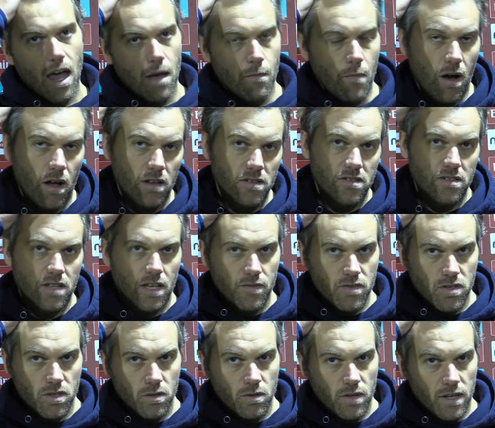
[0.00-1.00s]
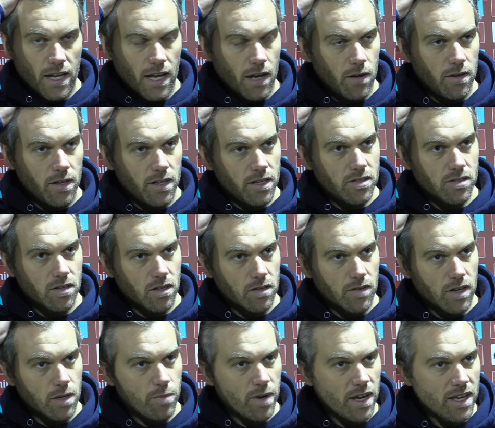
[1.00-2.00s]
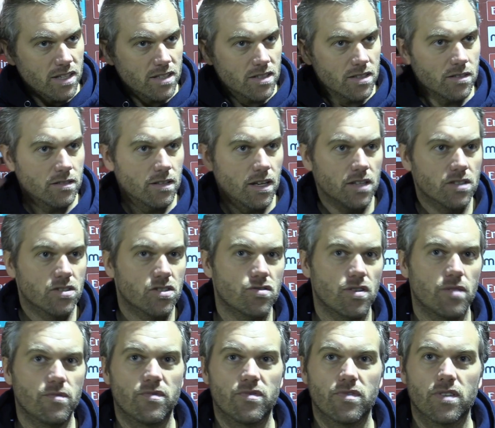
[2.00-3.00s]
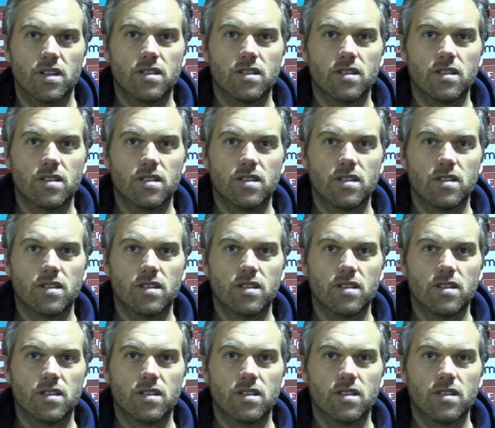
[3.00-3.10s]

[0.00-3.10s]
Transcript: Yeah, Miles gives you an outlet. He's got great pace and strength,